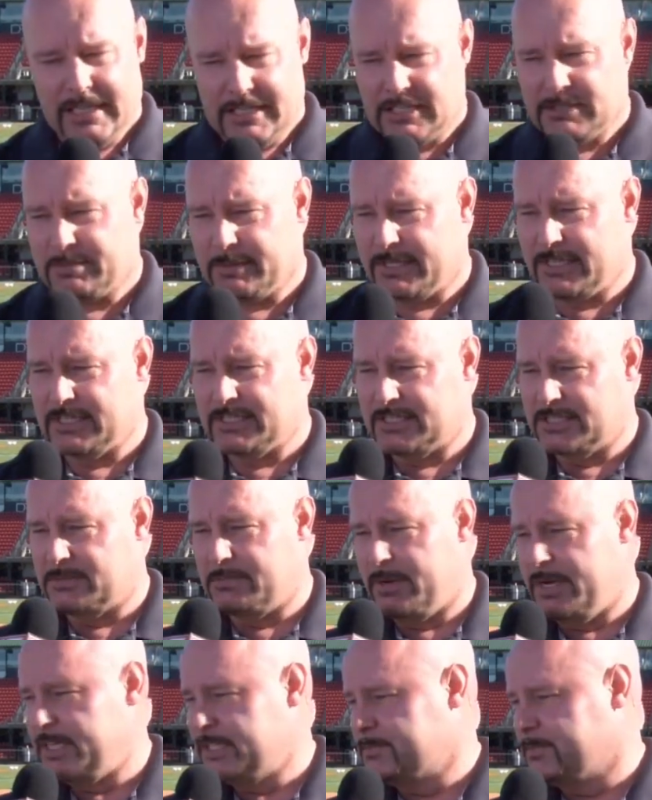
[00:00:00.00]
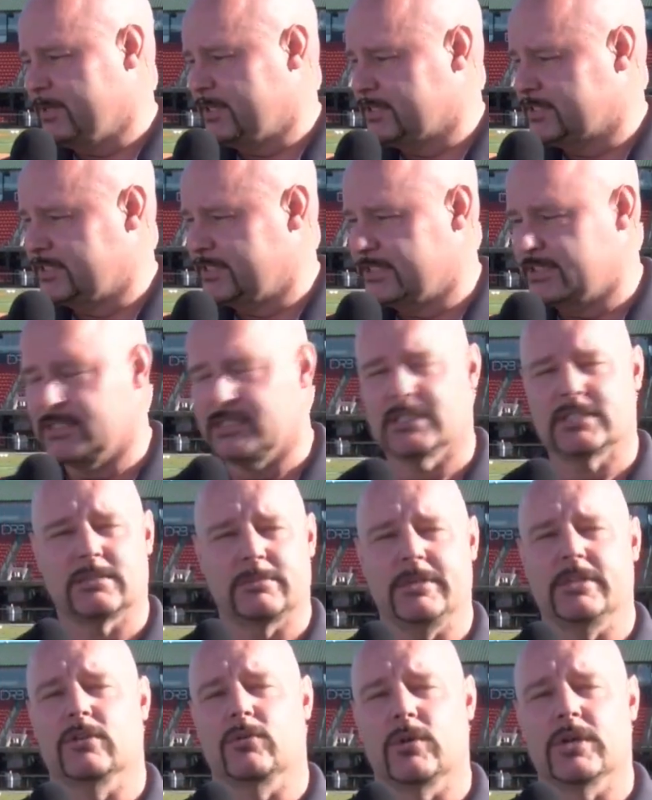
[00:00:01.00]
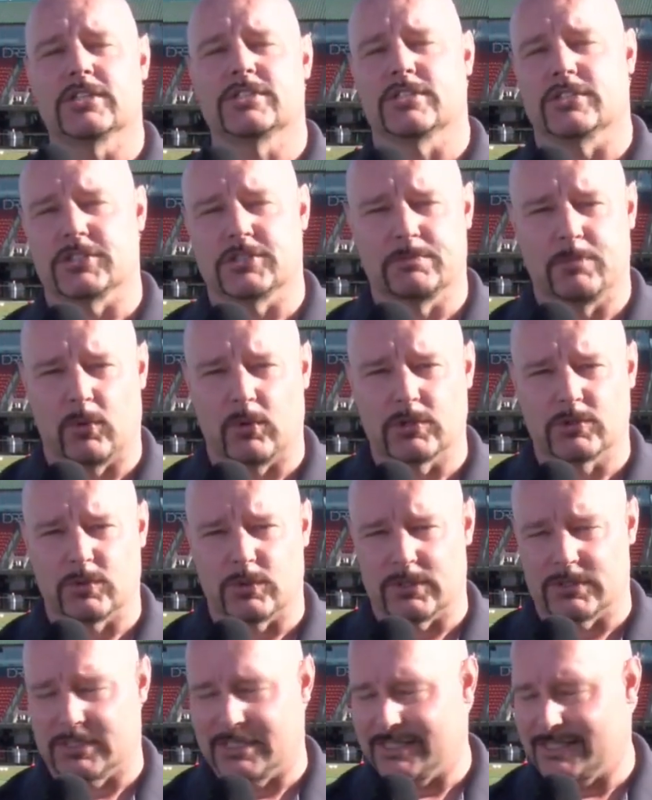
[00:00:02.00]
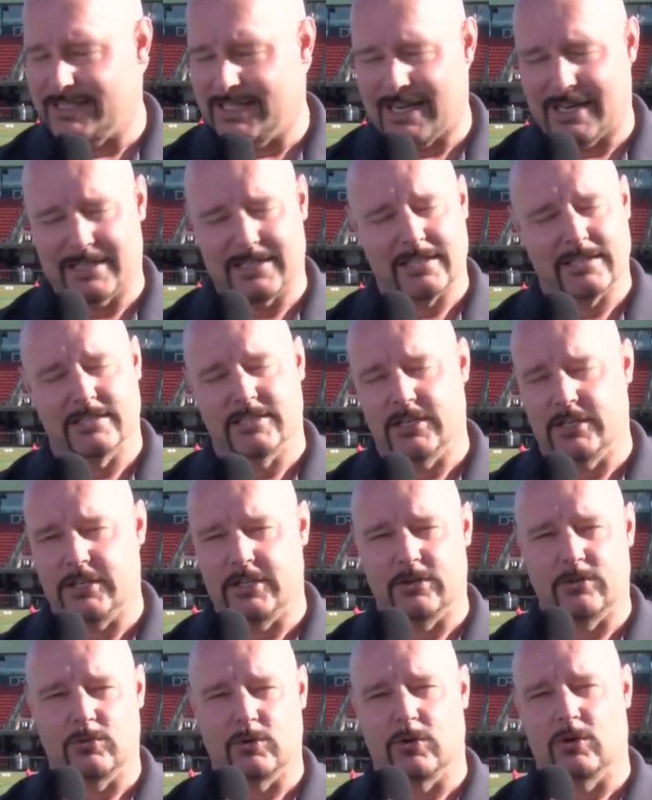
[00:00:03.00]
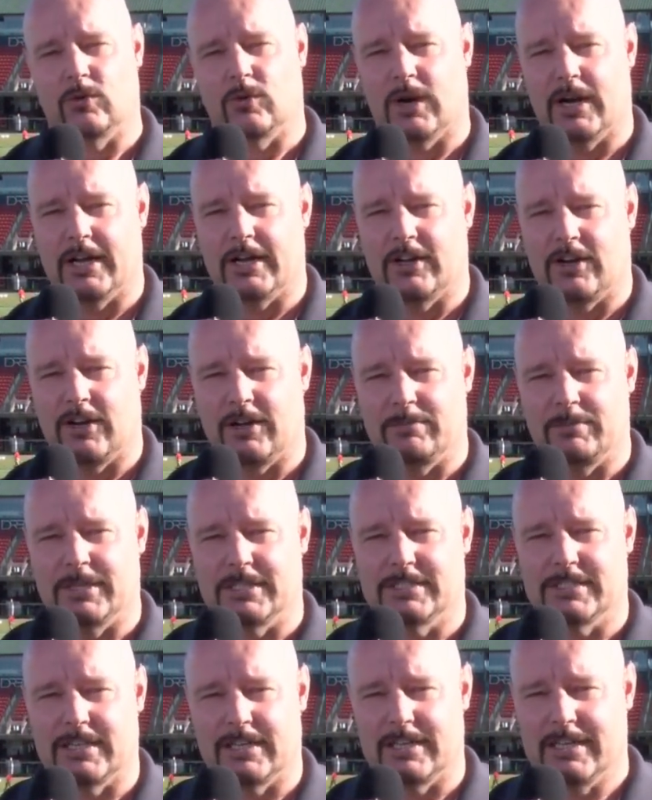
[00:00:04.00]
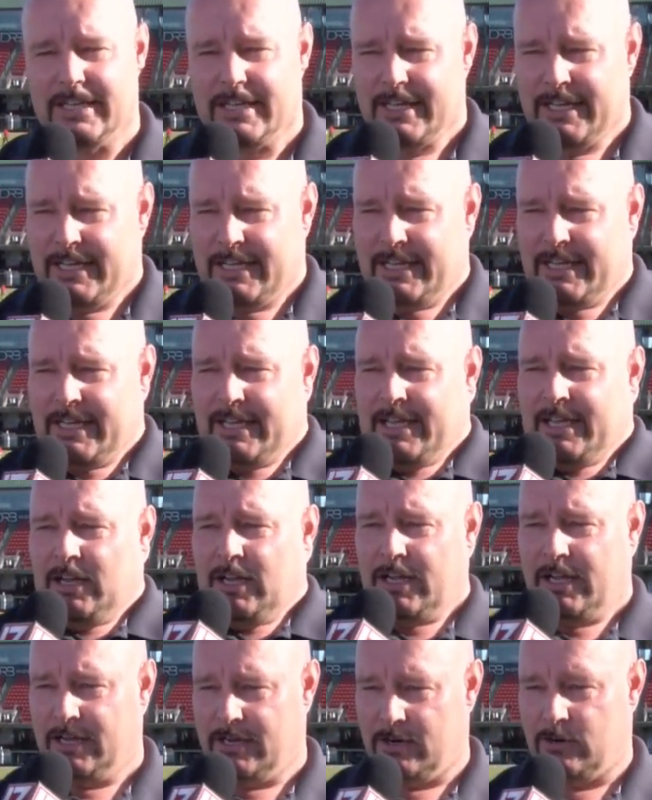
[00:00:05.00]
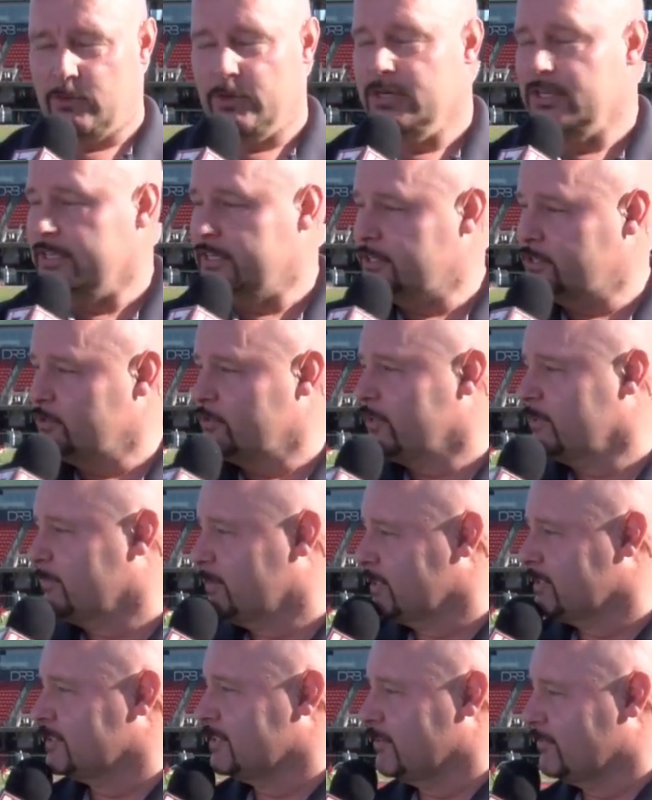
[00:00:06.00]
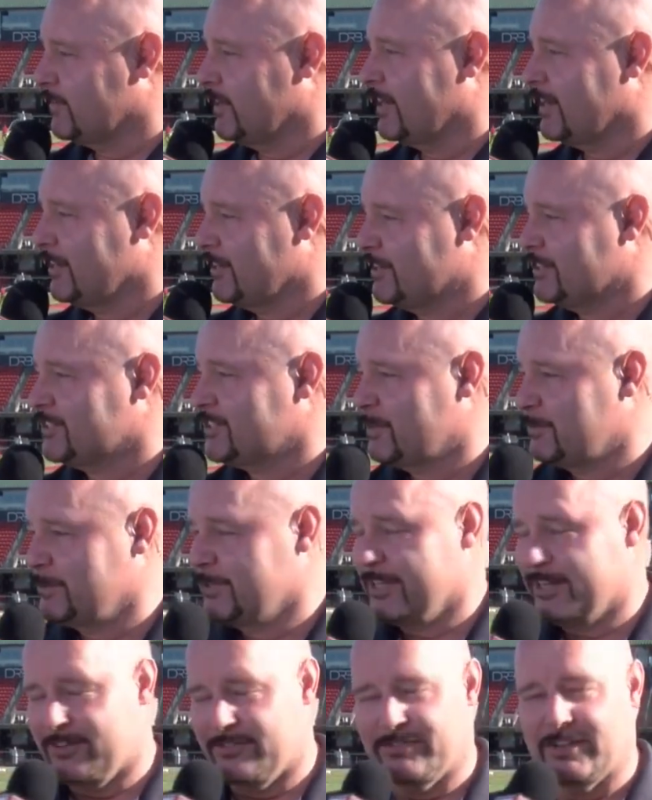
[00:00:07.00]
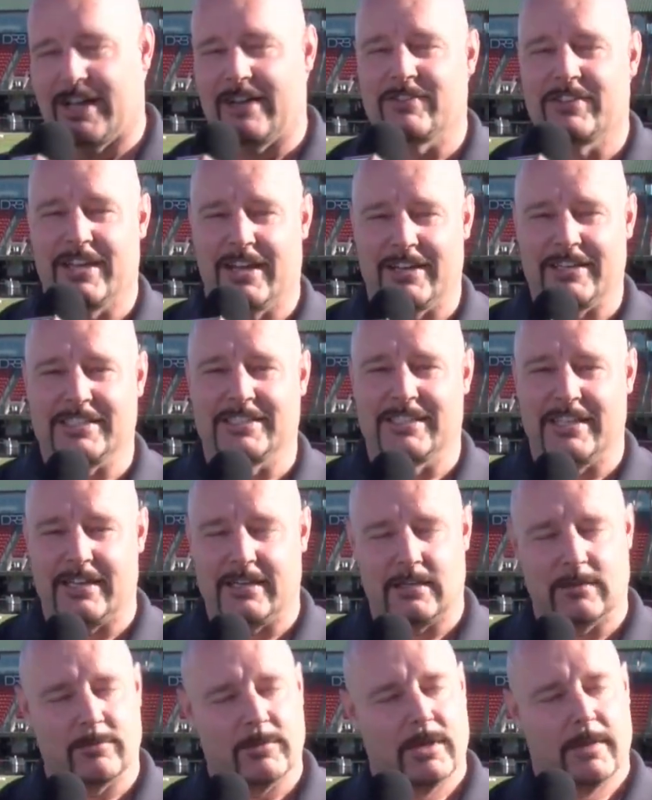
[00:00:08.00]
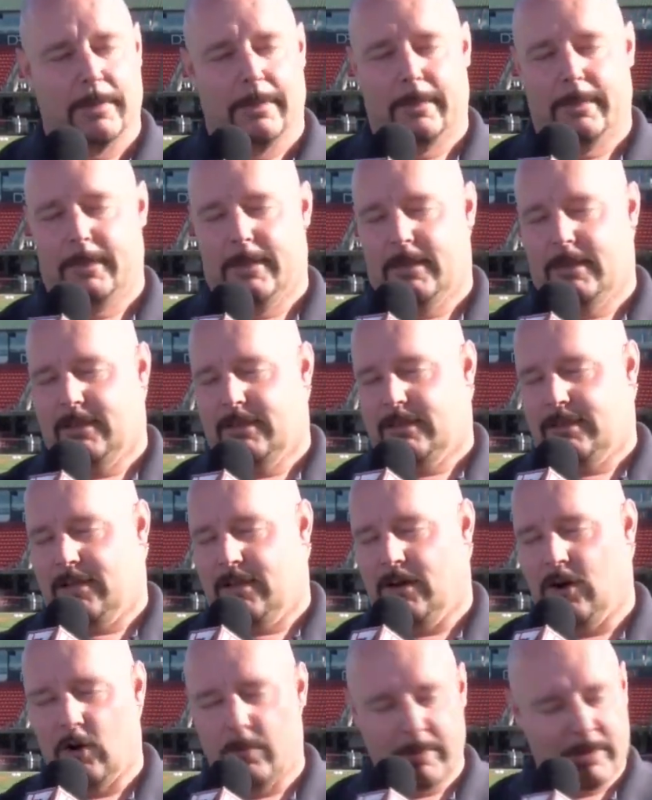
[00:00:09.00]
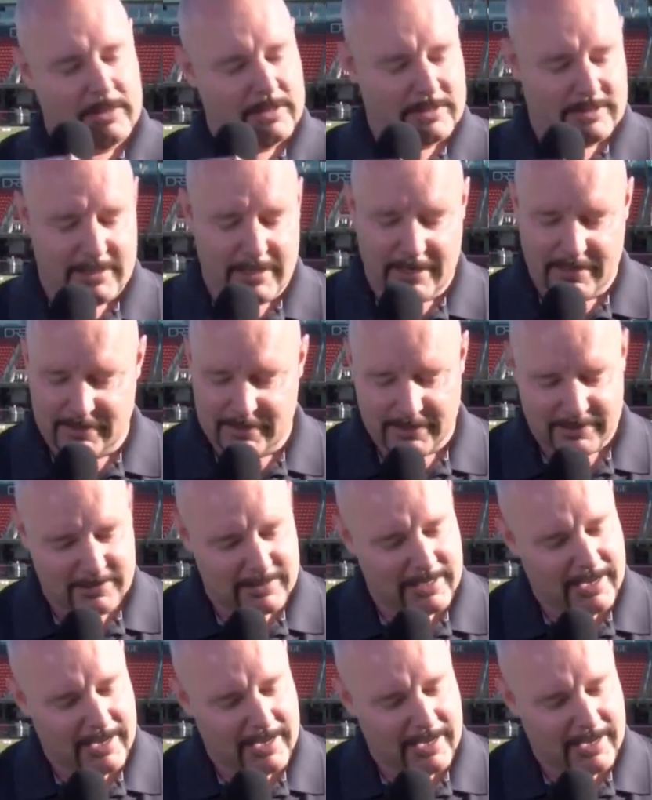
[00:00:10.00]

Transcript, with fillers: just because it's baseball season doesn't mean the rest of the sports world does not continue to roll right on. But uh, really enjoying myself out here in Zebulon at Five County Stadium. Hoping this day does